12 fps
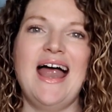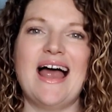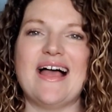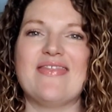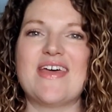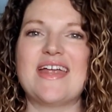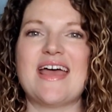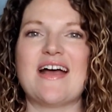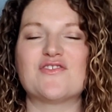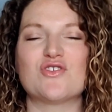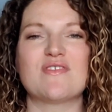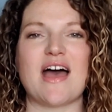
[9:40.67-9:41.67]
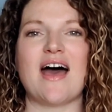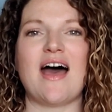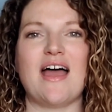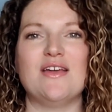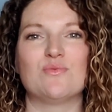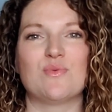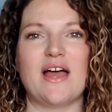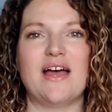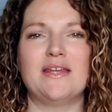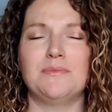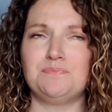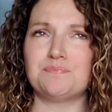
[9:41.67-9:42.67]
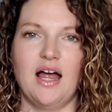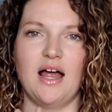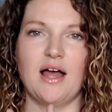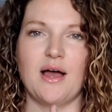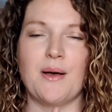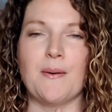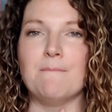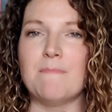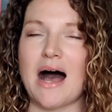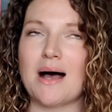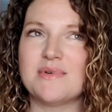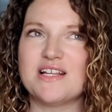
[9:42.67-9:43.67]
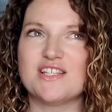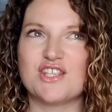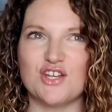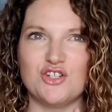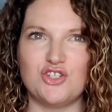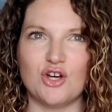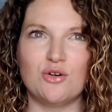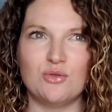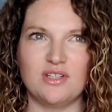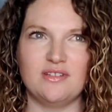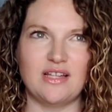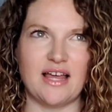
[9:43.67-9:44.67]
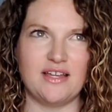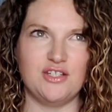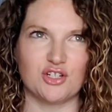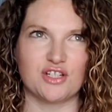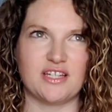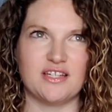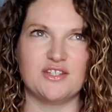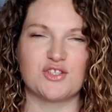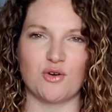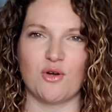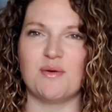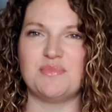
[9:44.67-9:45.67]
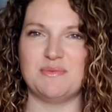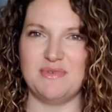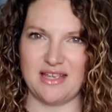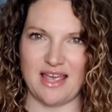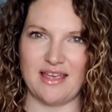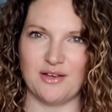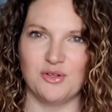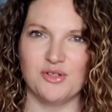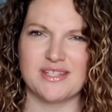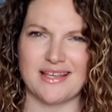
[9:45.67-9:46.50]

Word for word: And then after that, I read Mamas Don't Let Your Kids Grow Up to Be A-holes,